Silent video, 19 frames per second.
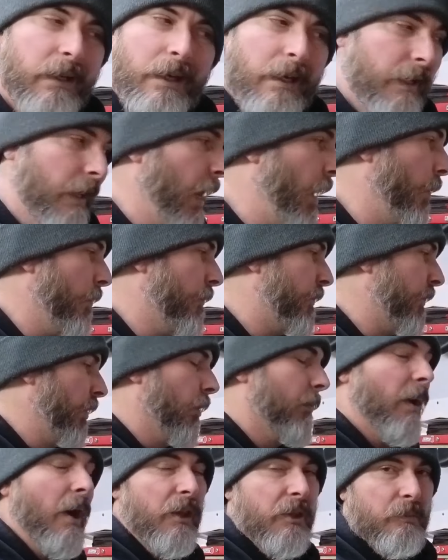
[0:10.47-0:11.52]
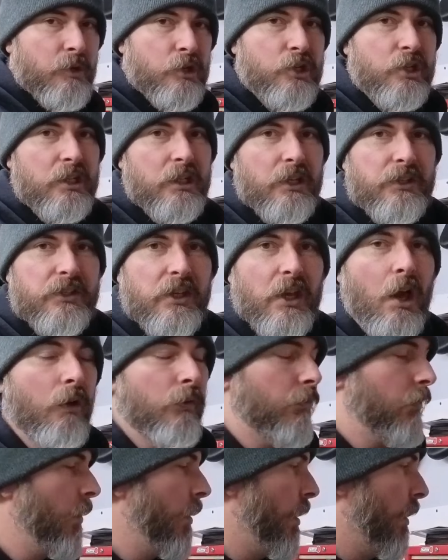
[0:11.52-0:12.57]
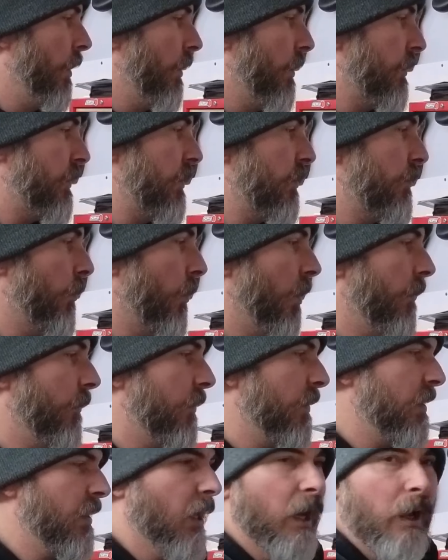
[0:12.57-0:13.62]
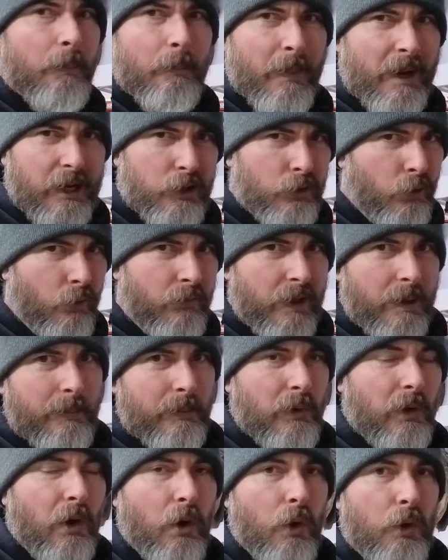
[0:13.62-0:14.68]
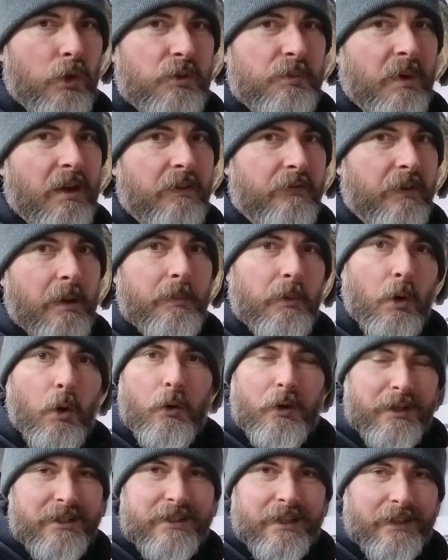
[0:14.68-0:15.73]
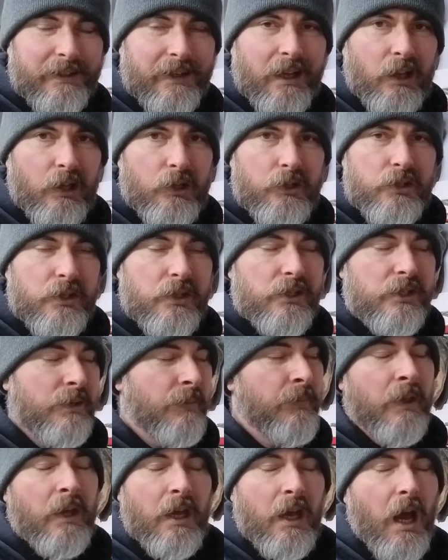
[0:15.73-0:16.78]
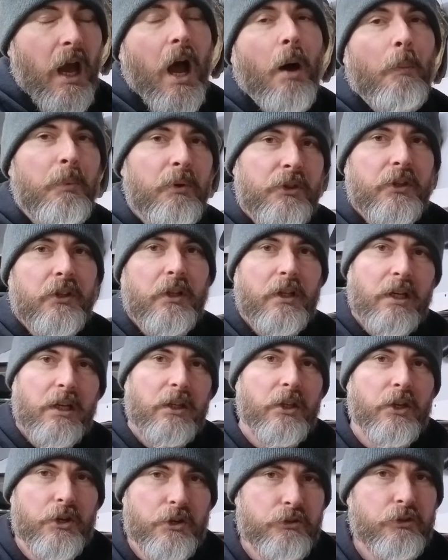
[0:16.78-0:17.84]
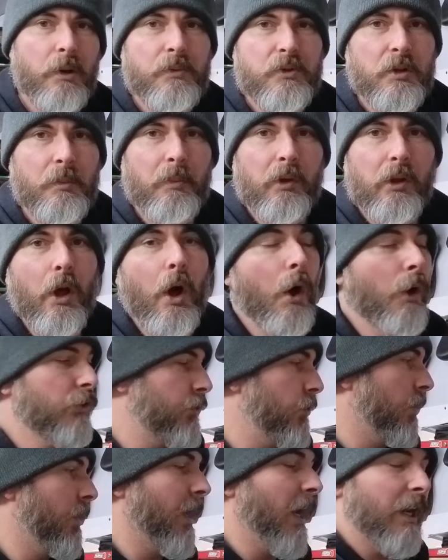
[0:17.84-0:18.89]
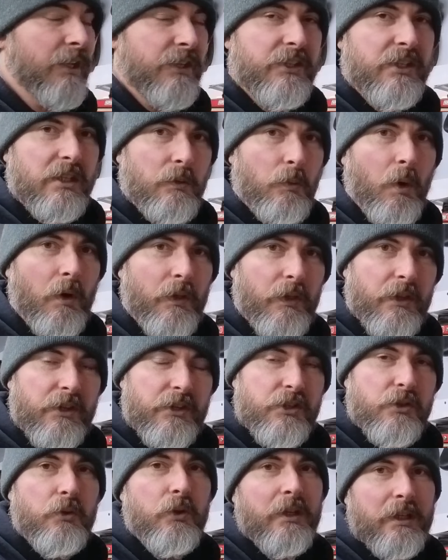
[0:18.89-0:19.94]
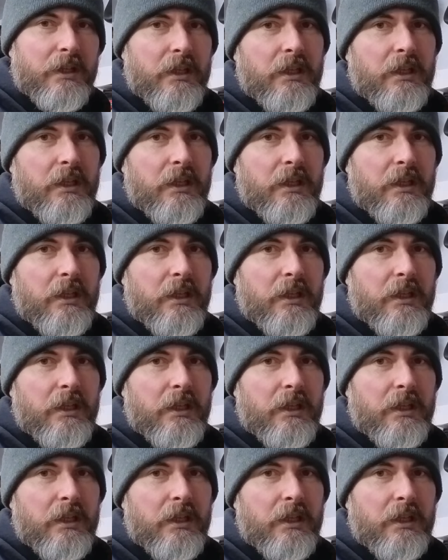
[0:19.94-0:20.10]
and how I feel about the machine itself. This is one of the micro vapor hones by Vapor Honing Technologies. I'll put the link in the description below so you can kind of see what this unit